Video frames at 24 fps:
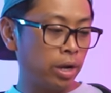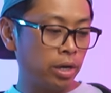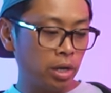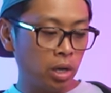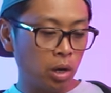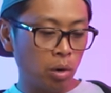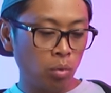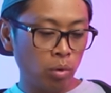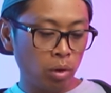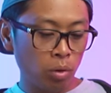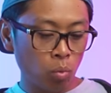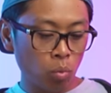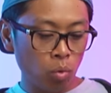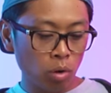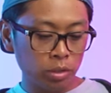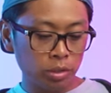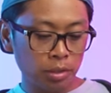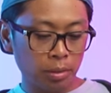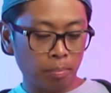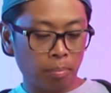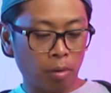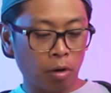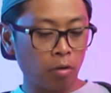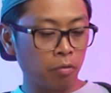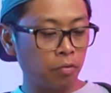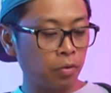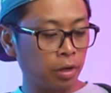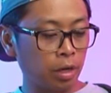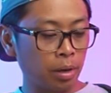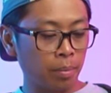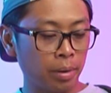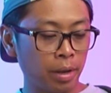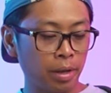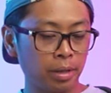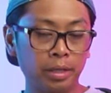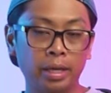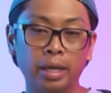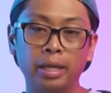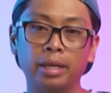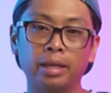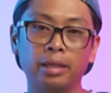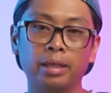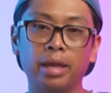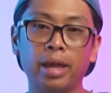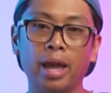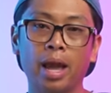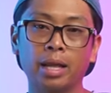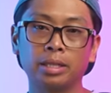I know it wasn't perfect coming out of the
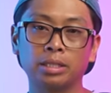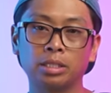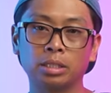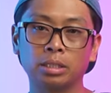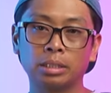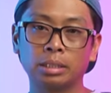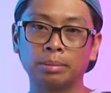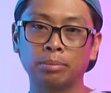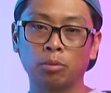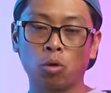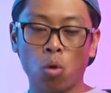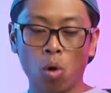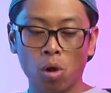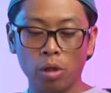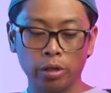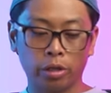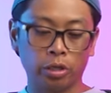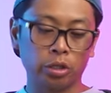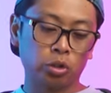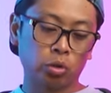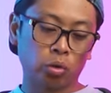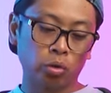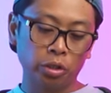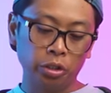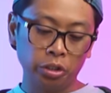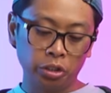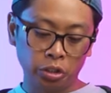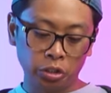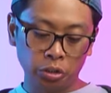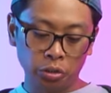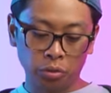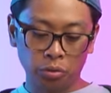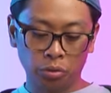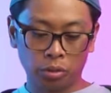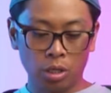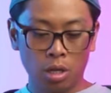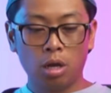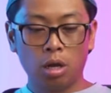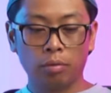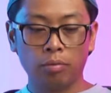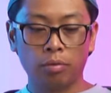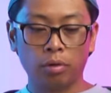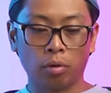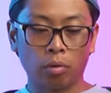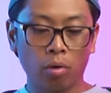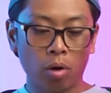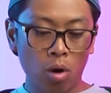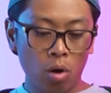gate. They had some quality control issues of
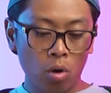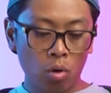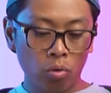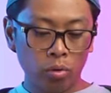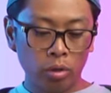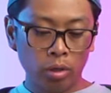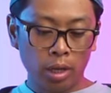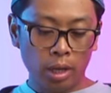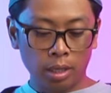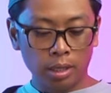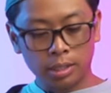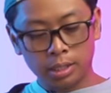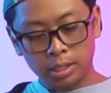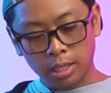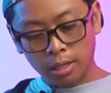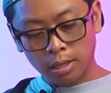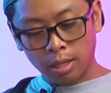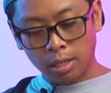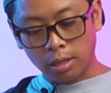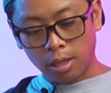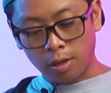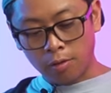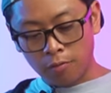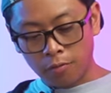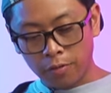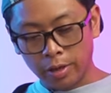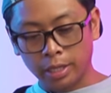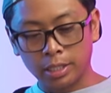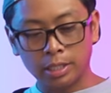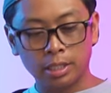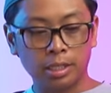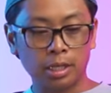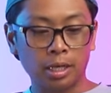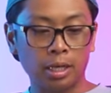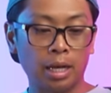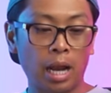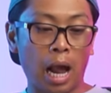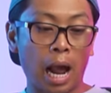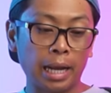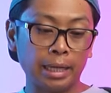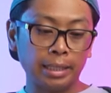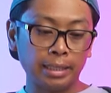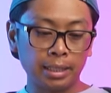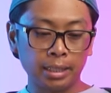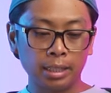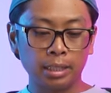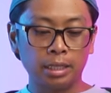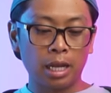their own. They said that they fixed it. I
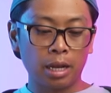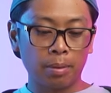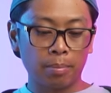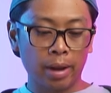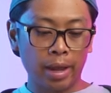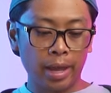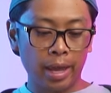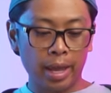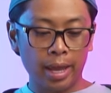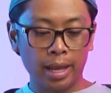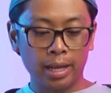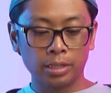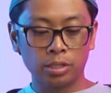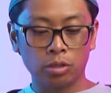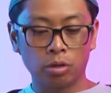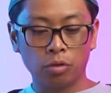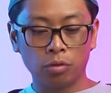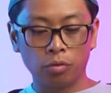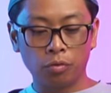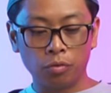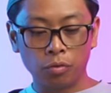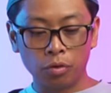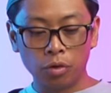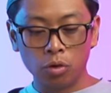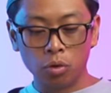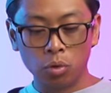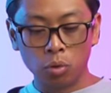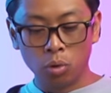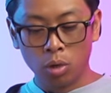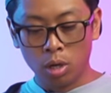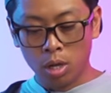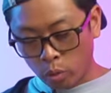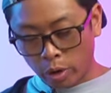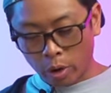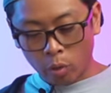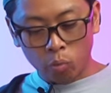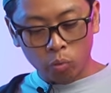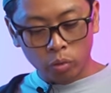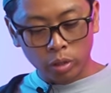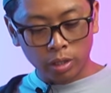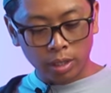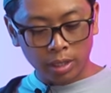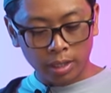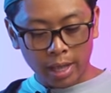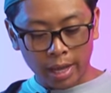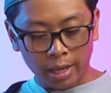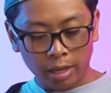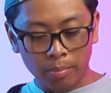did get my hands on a few. What I
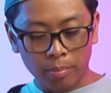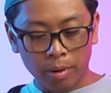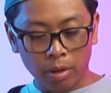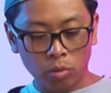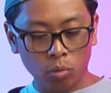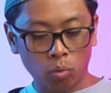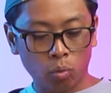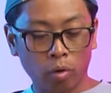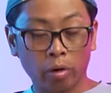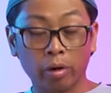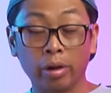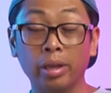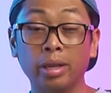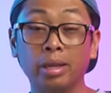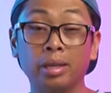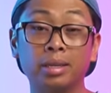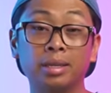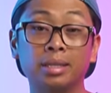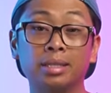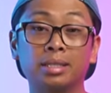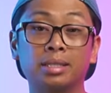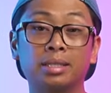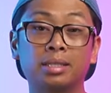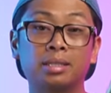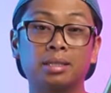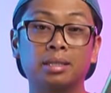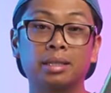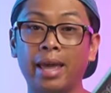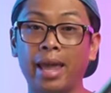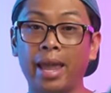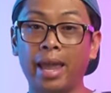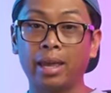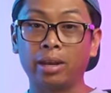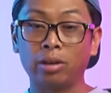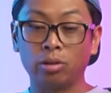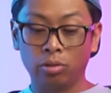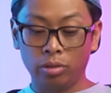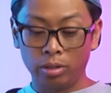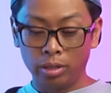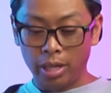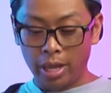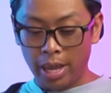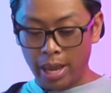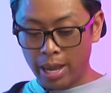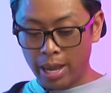really like about the Warrior is the handle and the